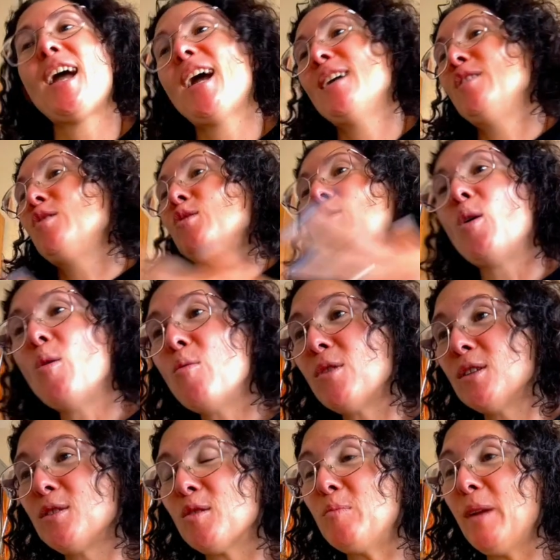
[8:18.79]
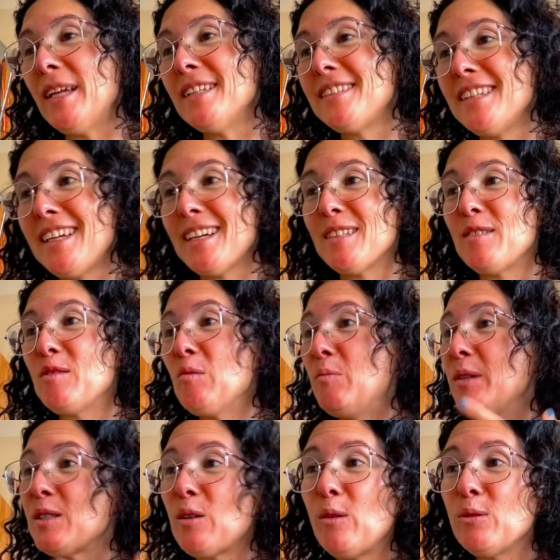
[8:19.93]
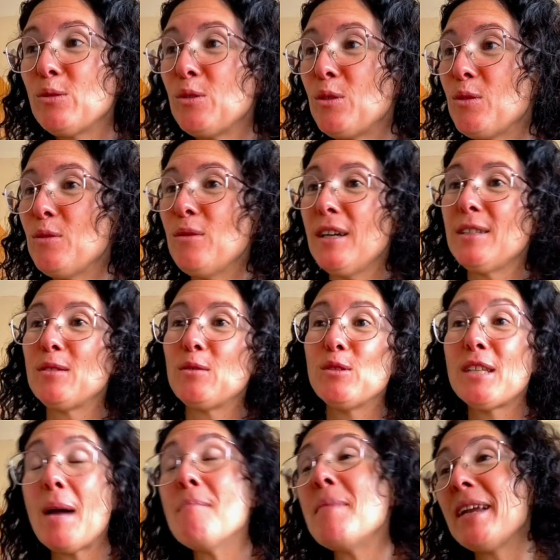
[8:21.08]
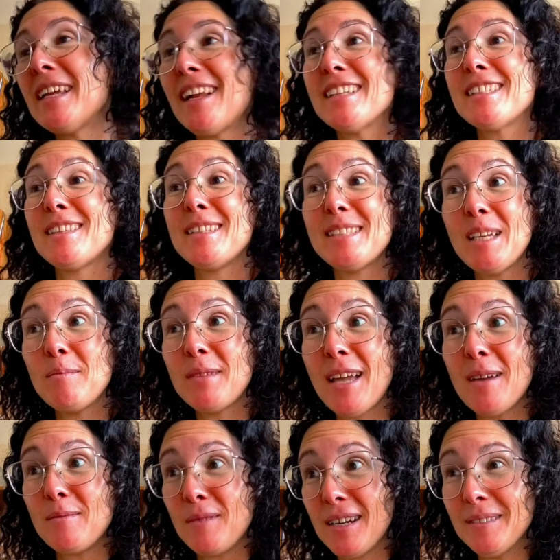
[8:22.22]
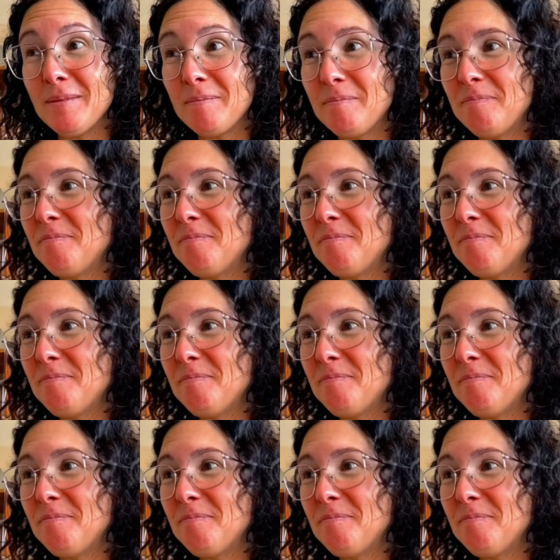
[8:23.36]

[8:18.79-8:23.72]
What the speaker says: And you don't want your plane ticket to be sold to you and to somebody else at the same time, right?